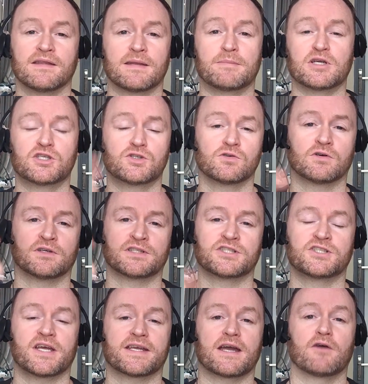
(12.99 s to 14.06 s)
then be sure
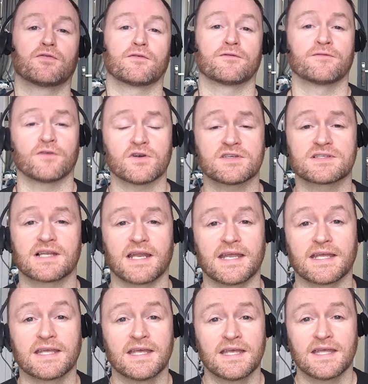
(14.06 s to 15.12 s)
to check out the first
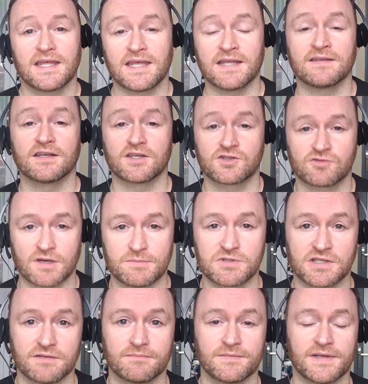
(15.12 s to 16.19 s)
link in the
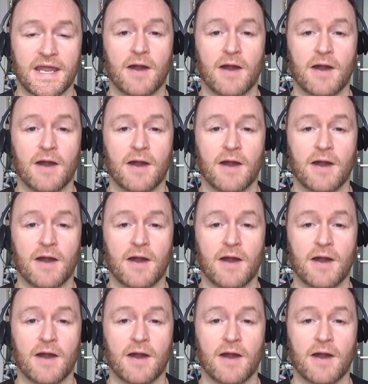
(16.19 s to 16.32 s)
description.